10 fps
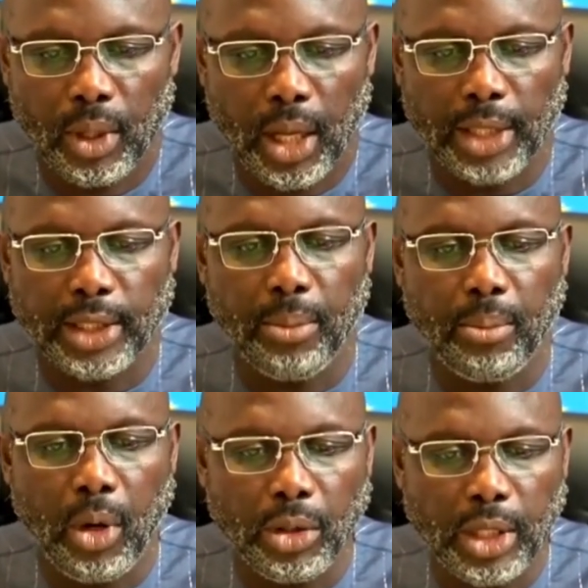as the
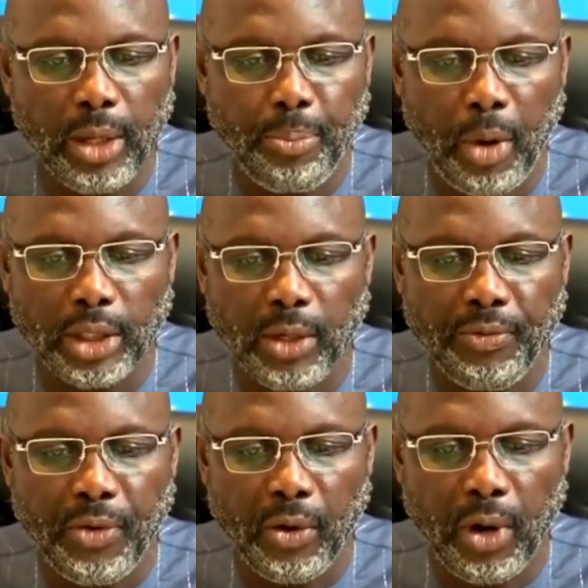most important
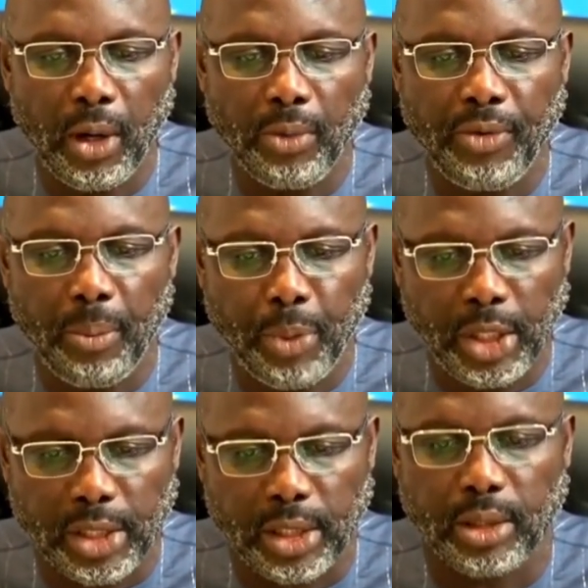forum for
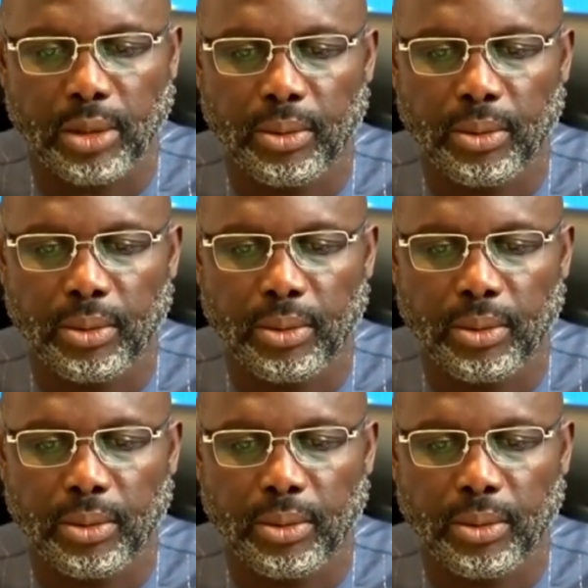peace,